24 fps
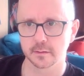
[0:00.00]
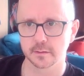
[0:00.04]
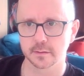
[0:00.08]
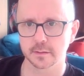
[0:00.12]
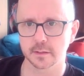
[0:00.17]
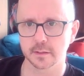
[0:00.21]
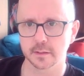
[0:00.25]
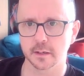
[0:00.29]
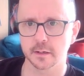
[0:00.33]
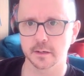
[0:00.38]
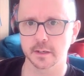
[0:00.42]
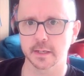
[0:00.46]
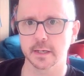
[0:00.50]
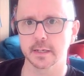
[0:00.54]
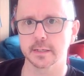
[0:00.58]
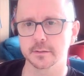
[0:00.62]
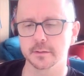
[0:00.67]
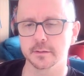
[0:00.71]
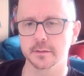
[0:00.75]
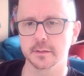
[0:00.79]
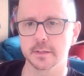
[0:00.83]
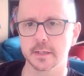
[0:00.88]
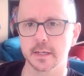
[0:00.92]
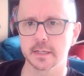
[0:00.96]
Okay, so
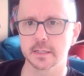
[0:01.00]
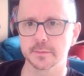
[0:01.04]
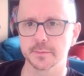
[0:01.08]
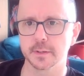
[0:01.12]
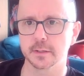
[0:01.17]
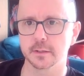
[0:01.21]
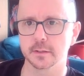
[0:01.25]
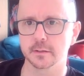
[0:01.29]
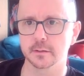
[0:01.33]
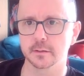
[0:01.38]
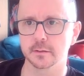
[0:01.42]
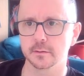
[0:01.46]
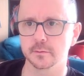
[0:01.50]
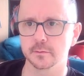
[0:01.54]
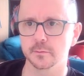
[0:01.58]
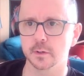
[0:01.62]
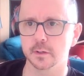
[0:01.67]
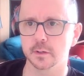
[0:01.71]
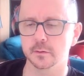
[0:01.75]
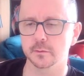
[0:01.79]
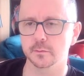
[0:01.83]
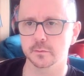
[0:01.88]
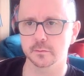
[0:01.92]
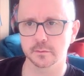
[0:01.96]
dance band,
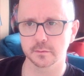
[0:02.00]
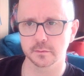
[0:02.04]
well,